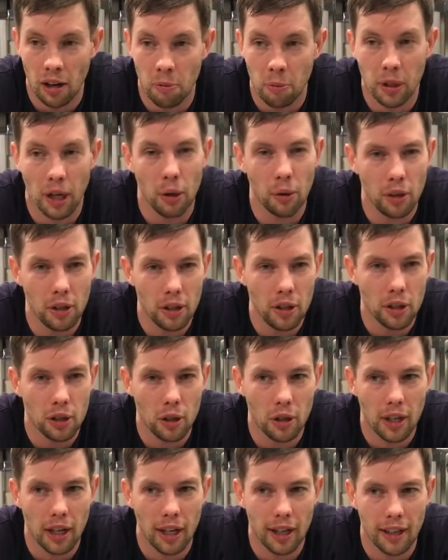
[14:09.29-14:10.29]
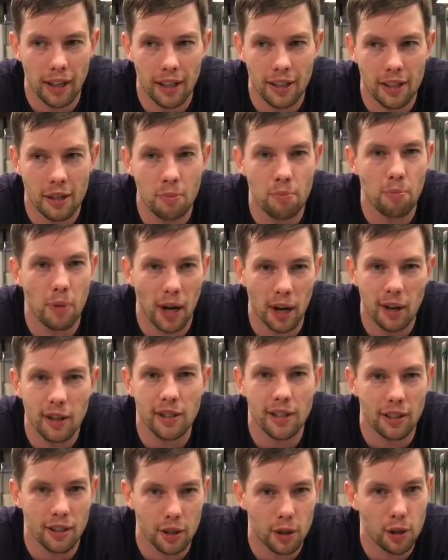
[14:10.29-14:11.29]
But I wanted to show that it's
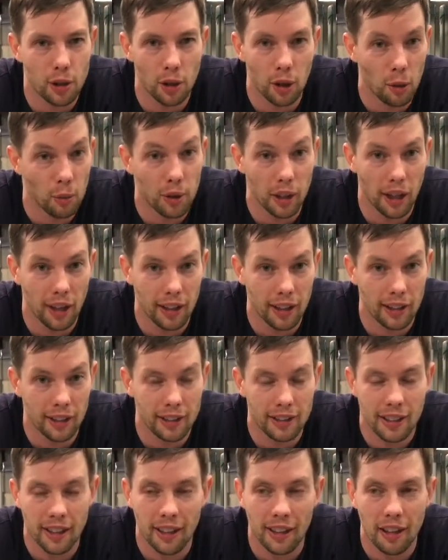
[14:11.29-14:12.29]
embarrassing to show, I'll be honest.